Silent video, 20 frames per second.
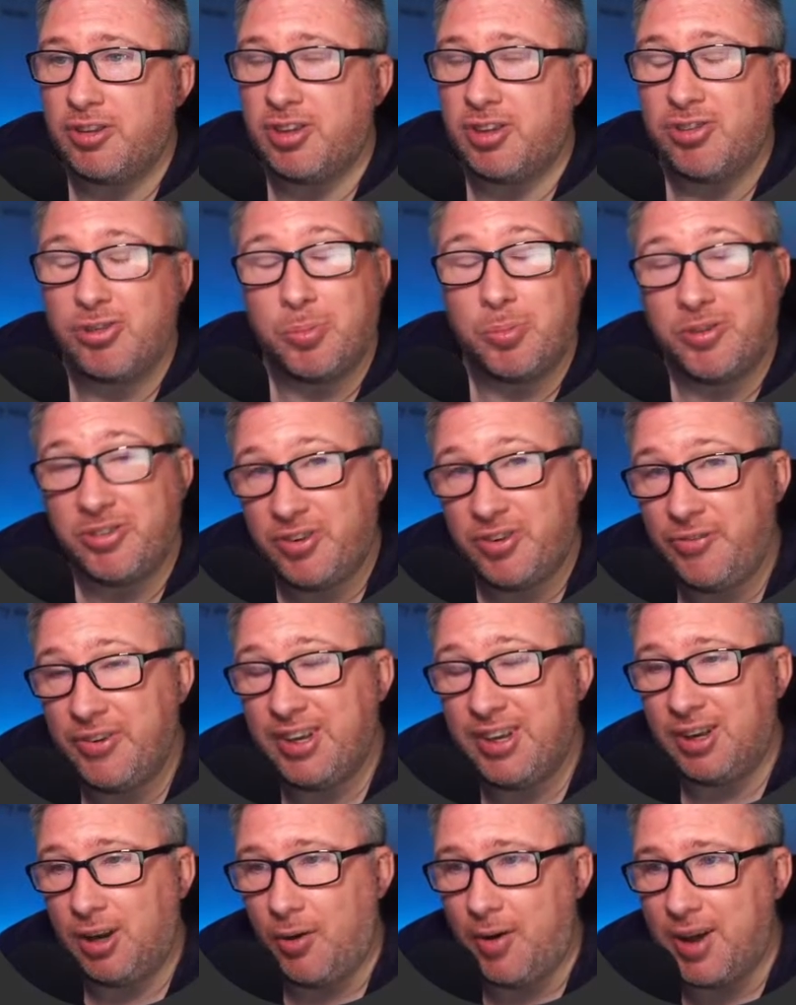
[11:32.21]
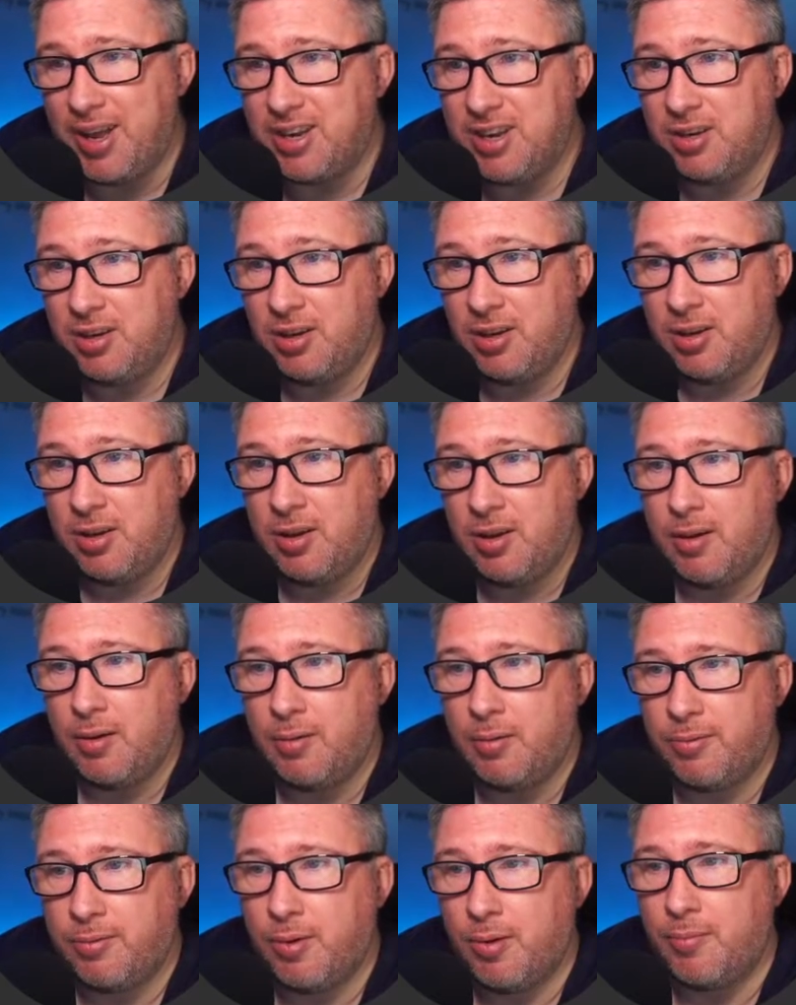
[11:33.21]
the specific line
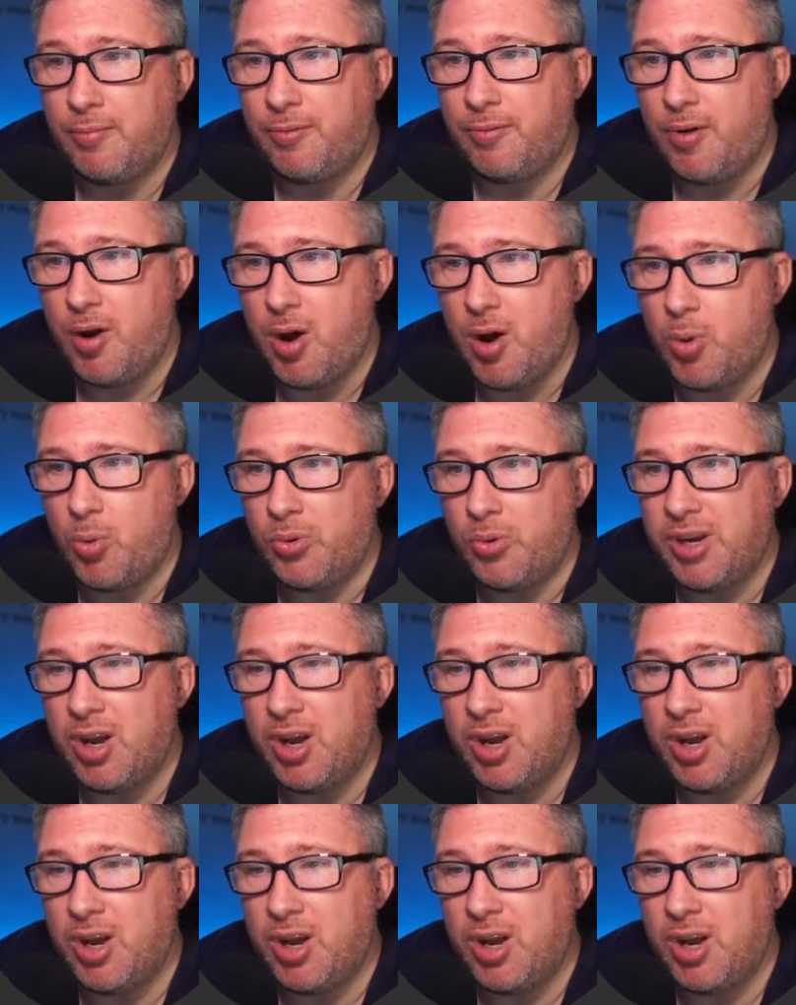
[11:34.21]
from file.